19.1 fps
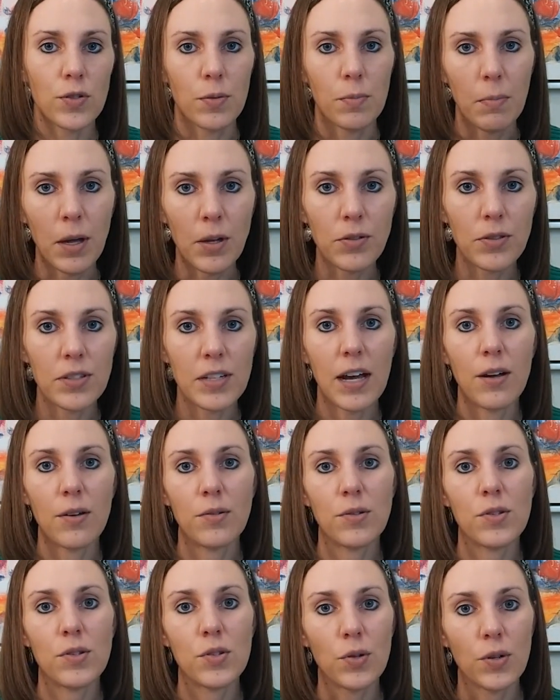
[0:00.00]
or
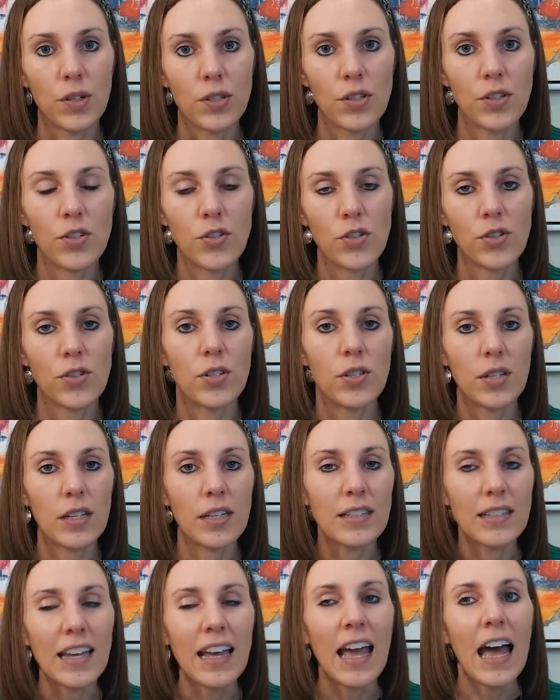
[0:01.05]
meltdowns or it's just,
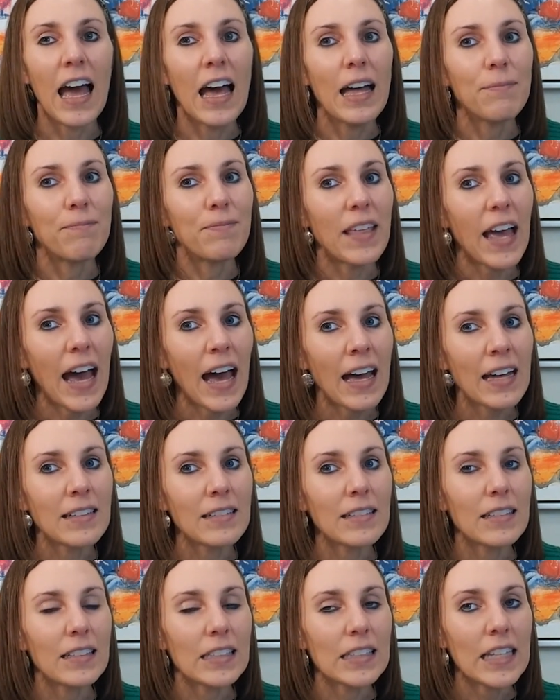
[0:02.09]
it, that,
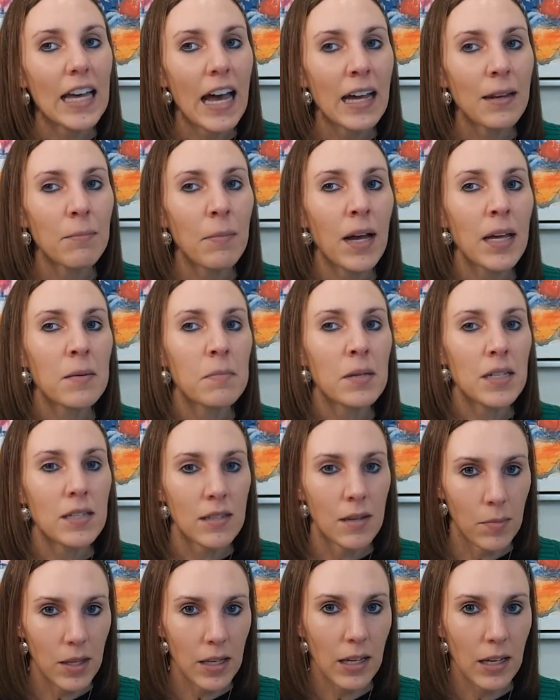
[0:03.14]
that might be
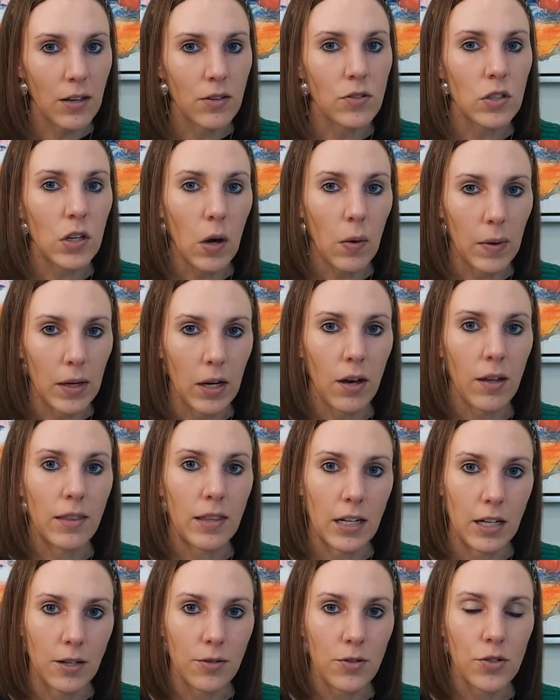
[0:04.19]
something else going on
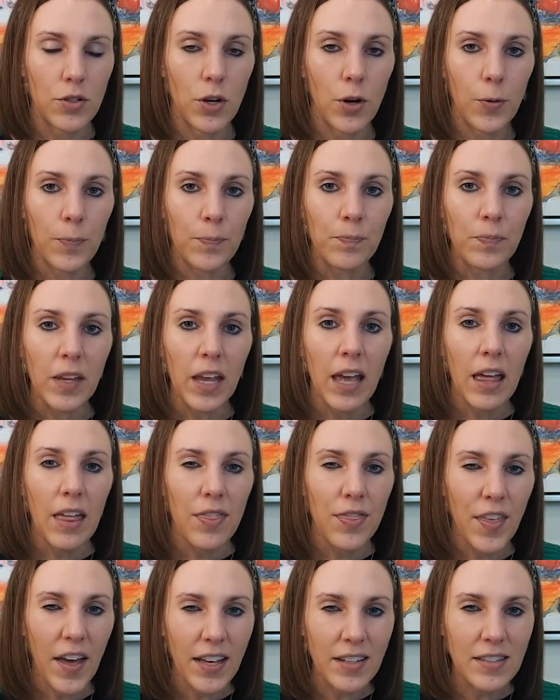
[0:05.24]
there. So
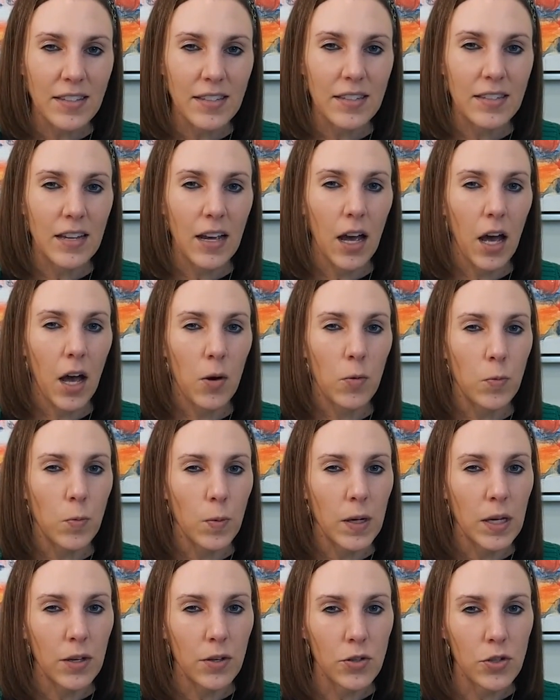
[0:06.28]
that's a
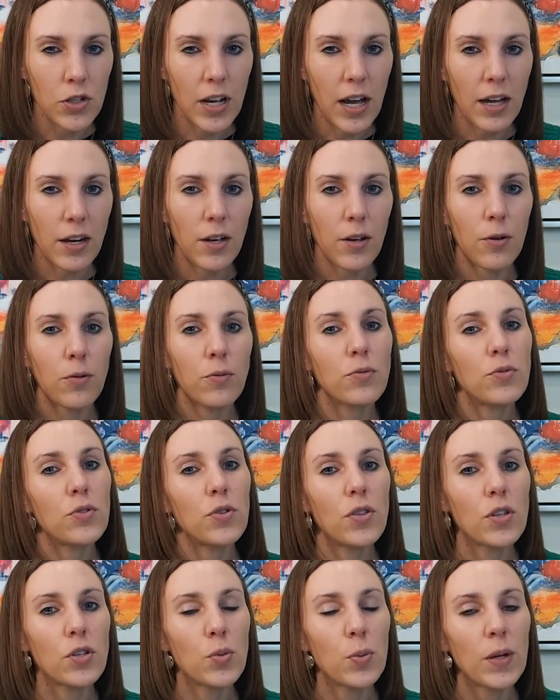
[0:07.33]
real shadow to
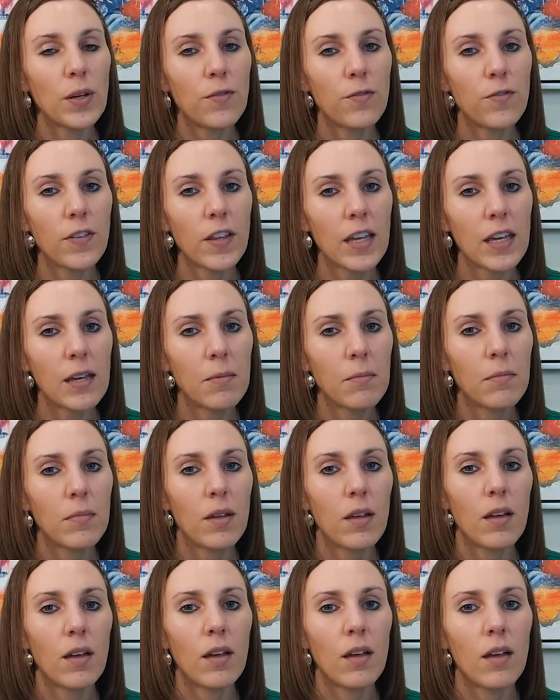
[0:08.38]
the twin flame
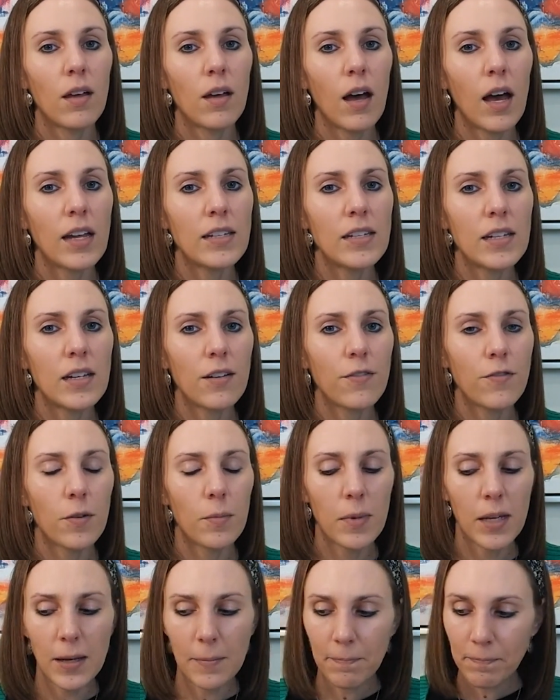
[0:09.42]
uh, idea for
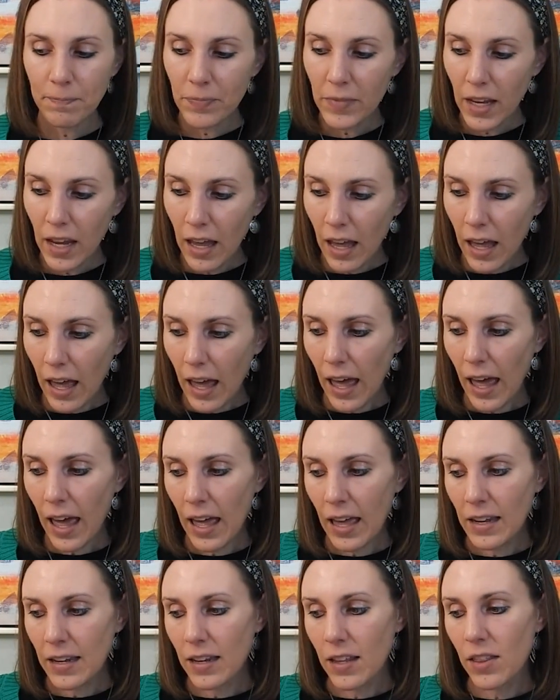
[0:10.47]
me.
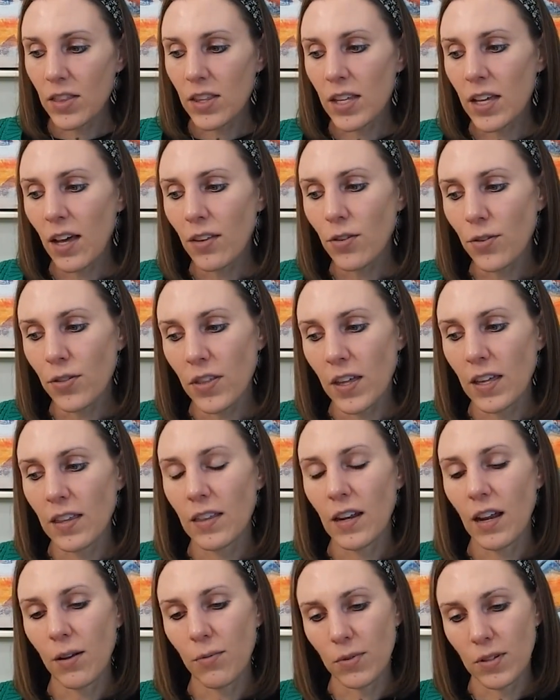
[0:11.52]
And the other thing
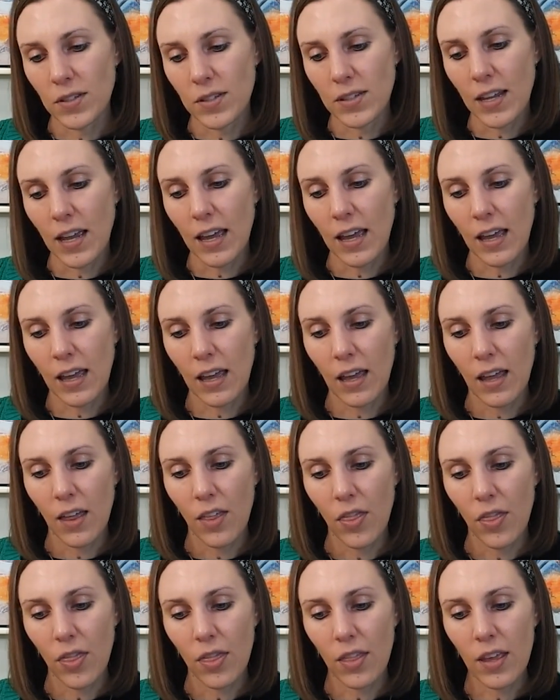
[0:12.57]
that I would say
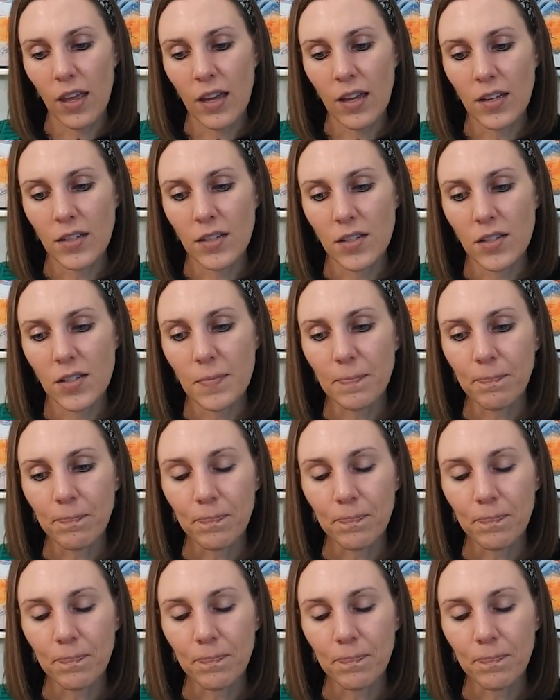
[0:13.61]
is